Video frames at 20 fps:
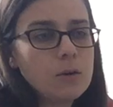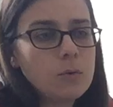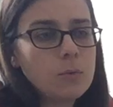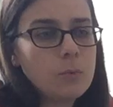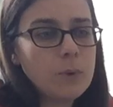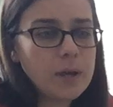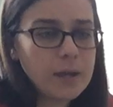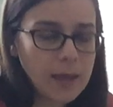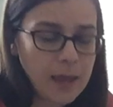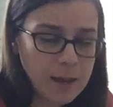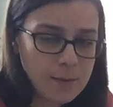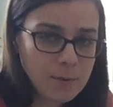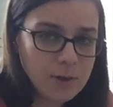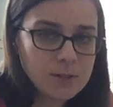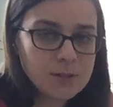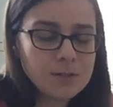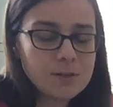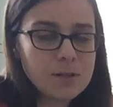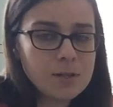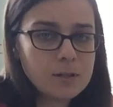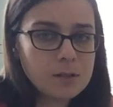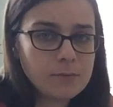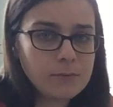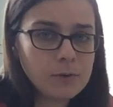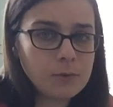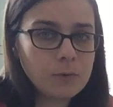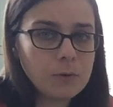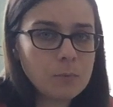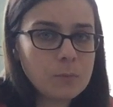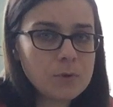We came out to the living
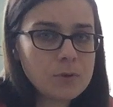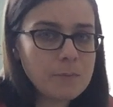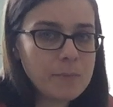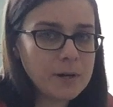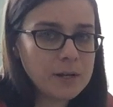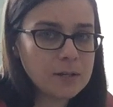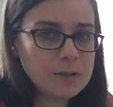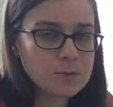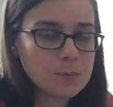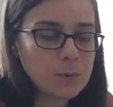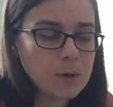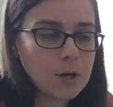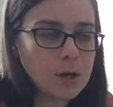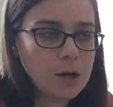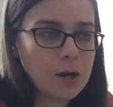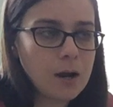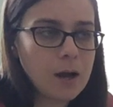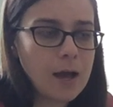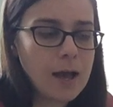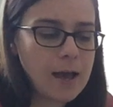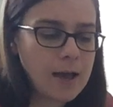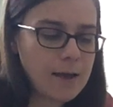room where the bunnies were,